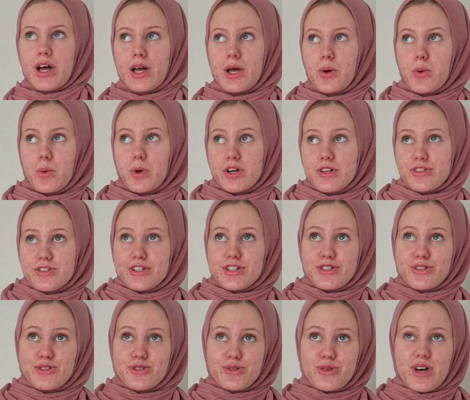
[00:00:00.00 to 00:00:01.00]
I
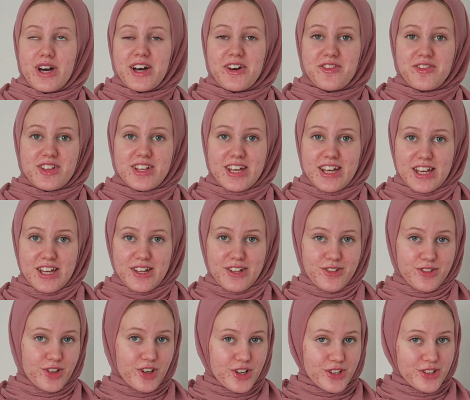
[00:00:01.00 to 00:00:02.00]
wanted to have
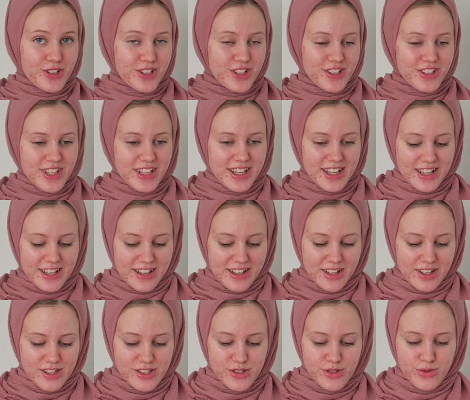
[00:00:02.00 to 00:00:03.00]
a
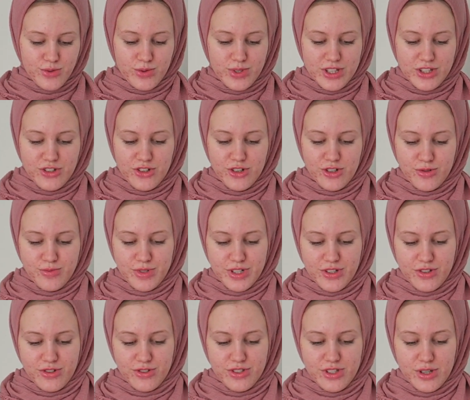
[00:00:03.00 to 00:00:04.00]
turtleneck sweater
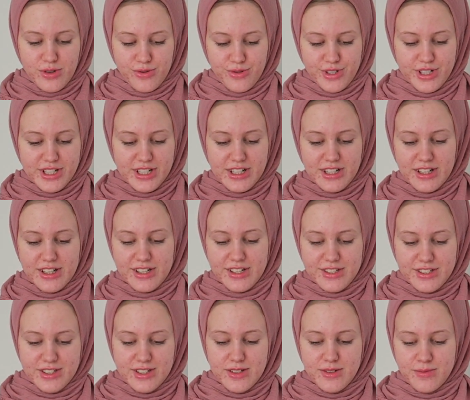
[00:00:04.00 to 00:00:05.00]
because I really
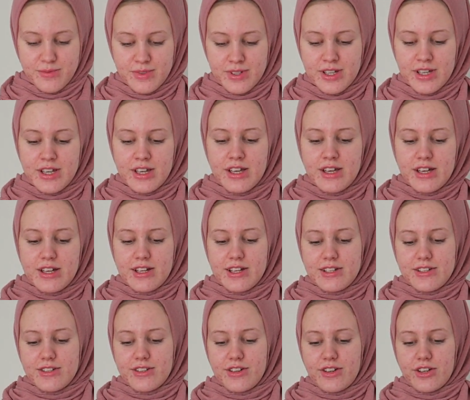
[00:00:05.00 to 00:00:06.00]
liked them,
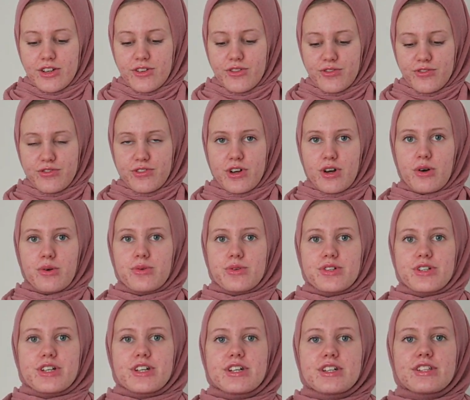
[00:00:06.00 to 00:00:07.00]
and I
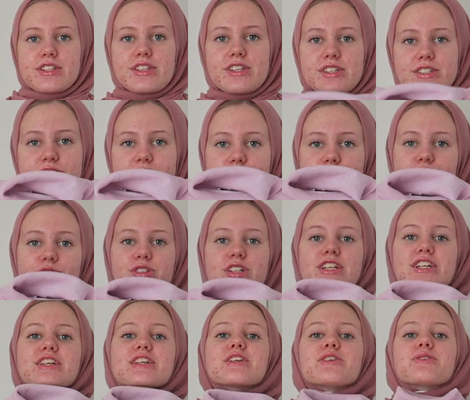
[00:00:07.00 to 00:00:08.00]
found this
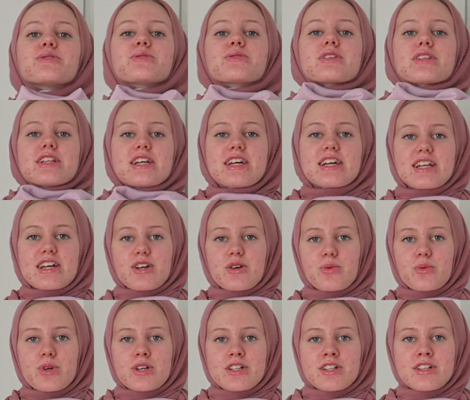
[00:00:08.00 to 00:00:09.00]
really cute
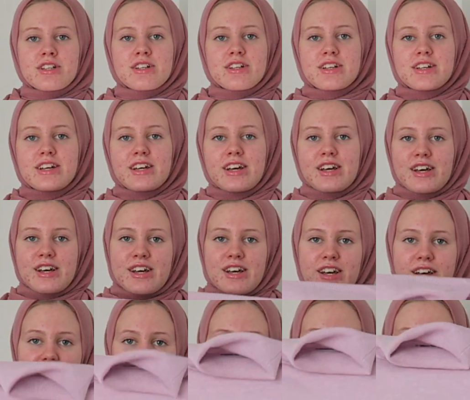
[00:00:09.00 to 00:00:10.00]
lilac one.
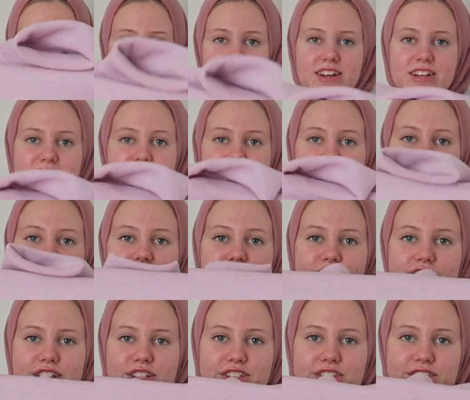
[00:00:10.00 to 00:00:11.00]
I
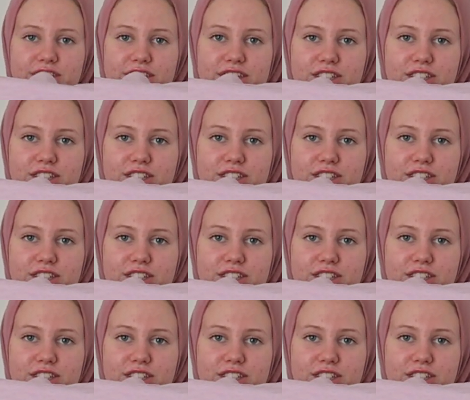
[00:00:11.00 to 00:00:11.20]
think it's